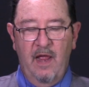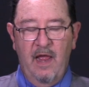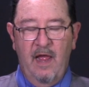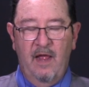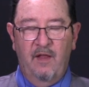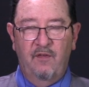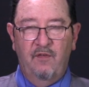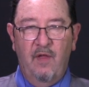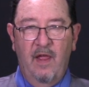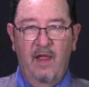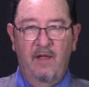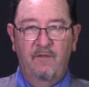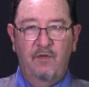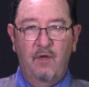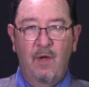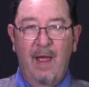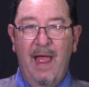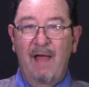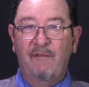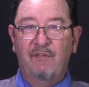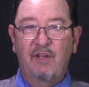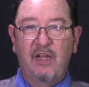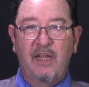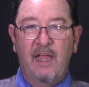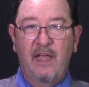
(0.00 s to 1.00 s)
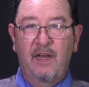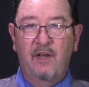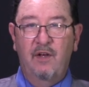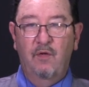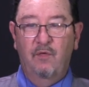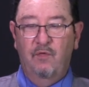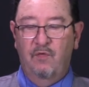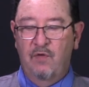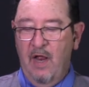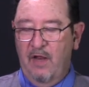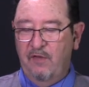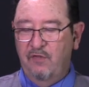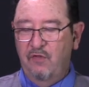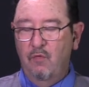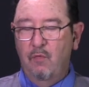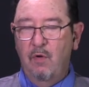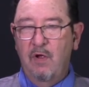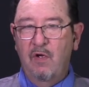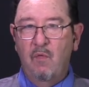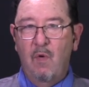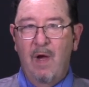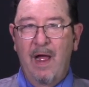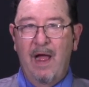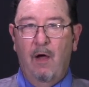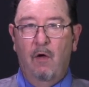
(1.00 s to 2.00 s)
as if you have a kid who's not
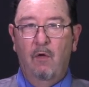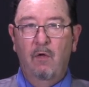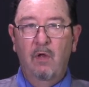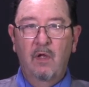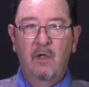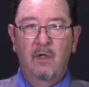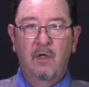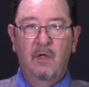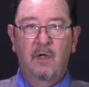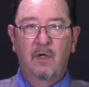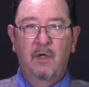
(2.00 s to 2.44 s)
doing well,